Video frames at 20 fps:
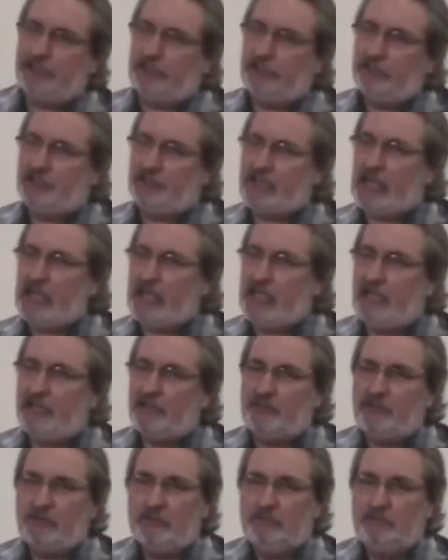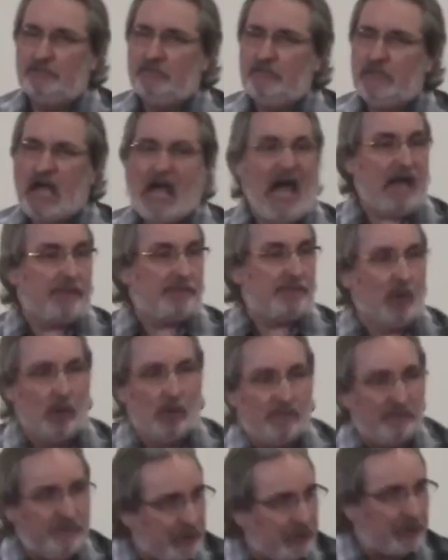says, I'm
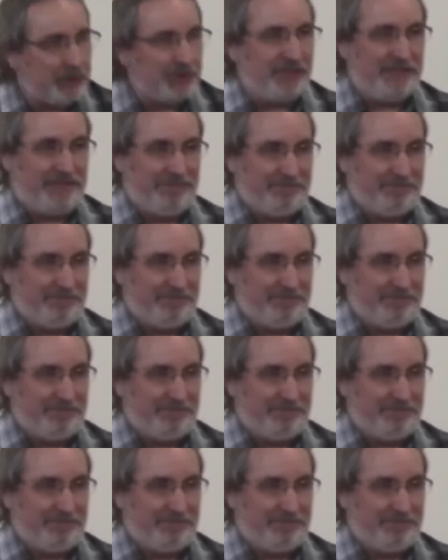going fishing.